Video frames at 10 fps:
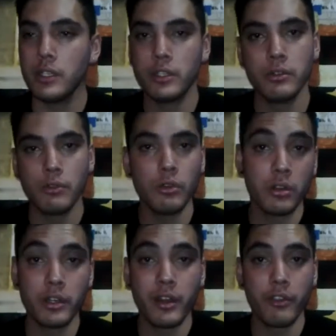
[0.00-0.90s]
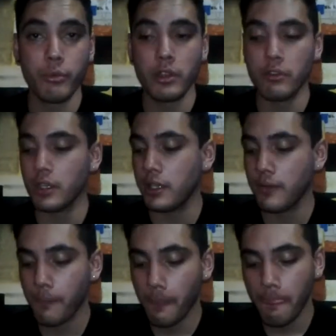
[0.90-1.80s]
you know, all in a day's work really.
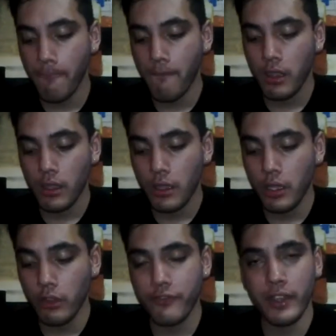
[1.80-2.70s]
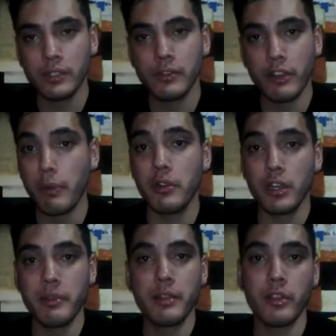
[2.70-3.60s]
It was fun. It's
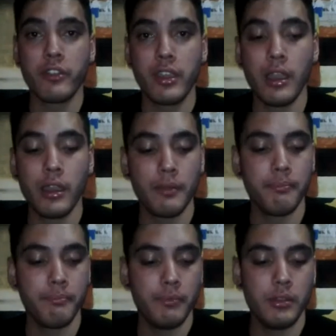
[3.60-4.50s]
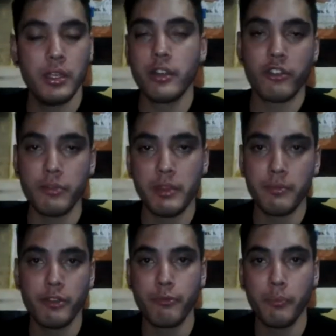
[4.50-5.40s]
probably going to be the most, it is going to be
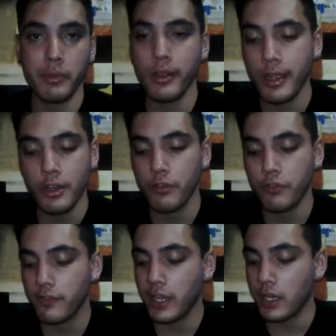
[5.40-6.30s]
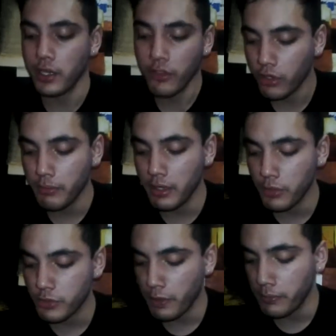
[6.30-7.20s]
the most popular, I know for a fact, it is going to be
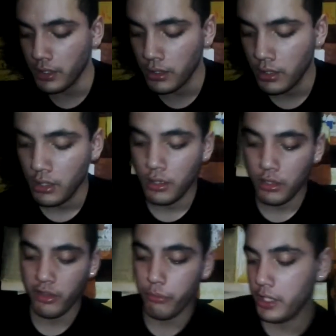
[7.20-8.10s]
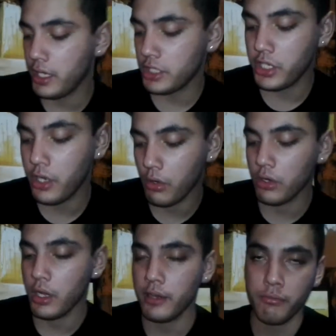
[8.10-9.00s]
the most popular. Because when you actually go
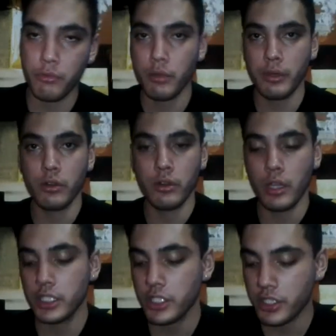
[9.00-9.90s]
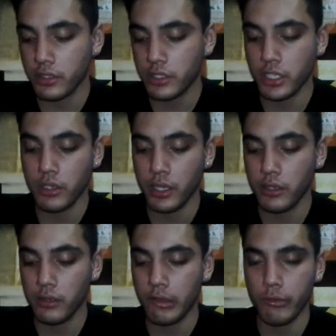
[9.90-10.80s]
online, when I went online just
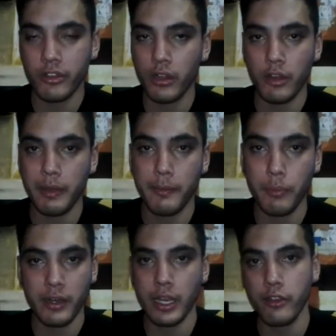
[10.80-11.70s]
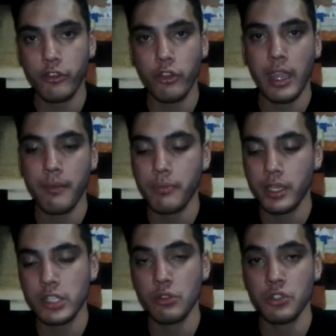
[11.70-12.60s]
tonight, there wasn't a lot of people playing the other two
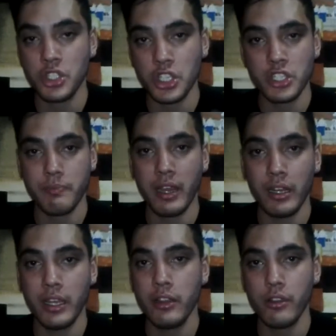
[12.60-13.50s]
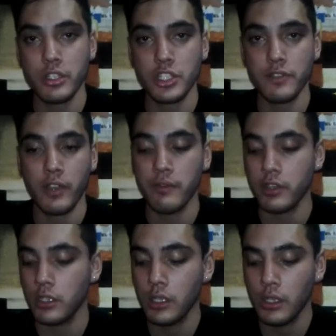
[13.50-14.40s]
campaigns. It was just mainly
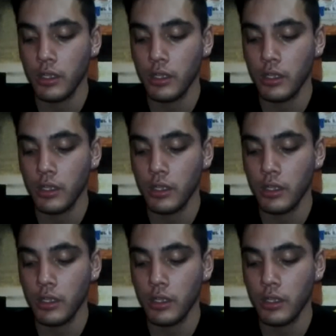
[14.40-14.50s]
Survivor.